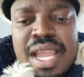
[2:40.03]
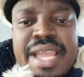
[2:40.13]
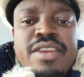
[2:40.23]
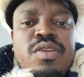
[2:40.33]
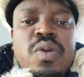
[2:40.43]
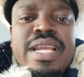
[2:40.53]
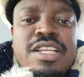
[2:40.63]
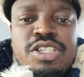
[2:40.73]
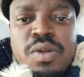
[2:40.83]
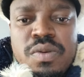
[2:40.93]
and you
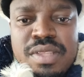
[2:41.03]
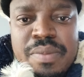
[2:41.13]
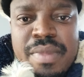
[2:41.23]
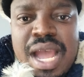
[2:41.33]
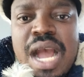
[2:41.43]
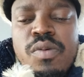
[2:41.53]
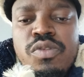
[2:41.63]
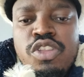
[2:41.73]
can show them how